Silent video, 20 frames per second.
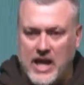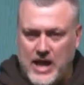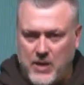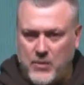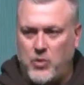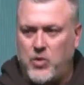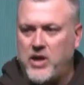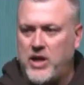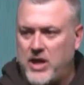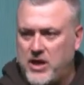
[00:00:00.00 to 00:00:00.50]
I
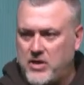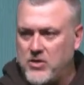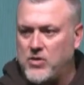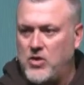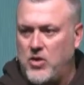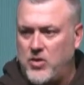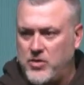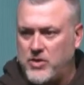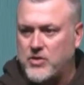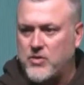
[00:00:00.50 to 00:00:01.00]
will handle
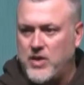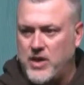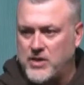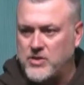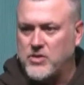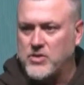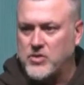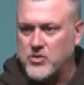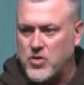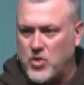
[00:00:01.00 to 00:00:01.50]
all the
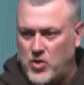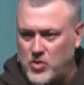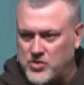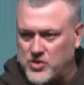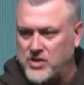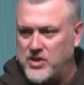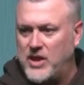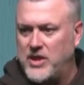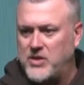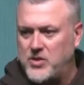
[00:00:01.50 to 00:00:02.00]
crisis calls
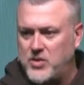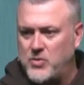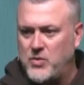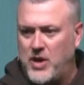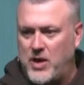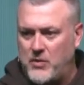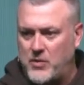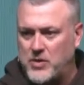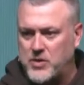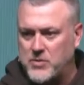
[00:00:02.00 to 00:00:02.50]
in that 2
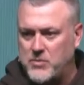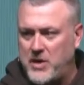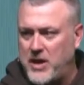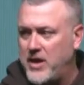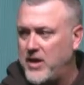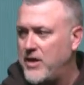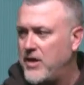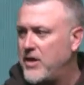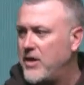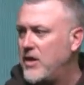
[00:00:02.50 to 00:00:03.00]
hour
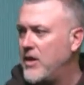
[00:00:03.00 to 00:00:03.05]
span.